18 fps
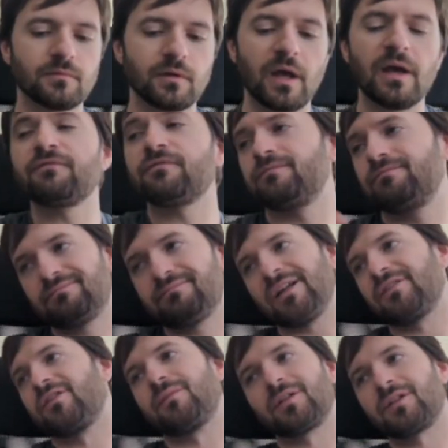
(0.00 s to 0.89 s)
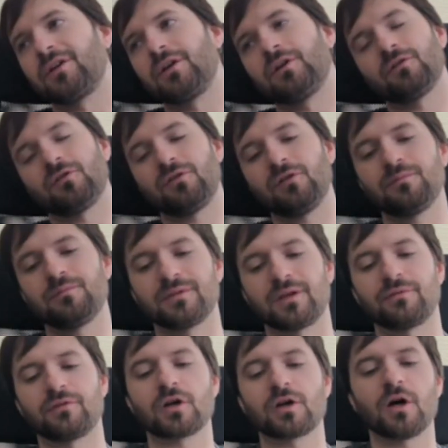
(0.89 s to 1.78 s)
If that's something that interests you,
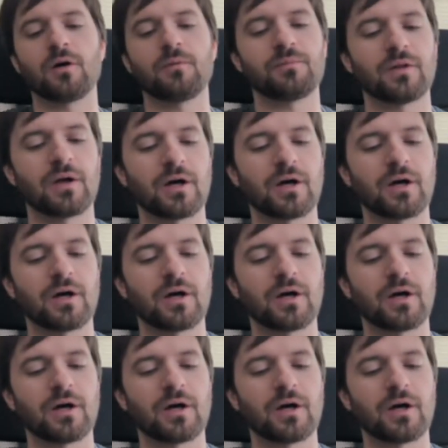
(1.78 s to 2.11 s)
give it a go,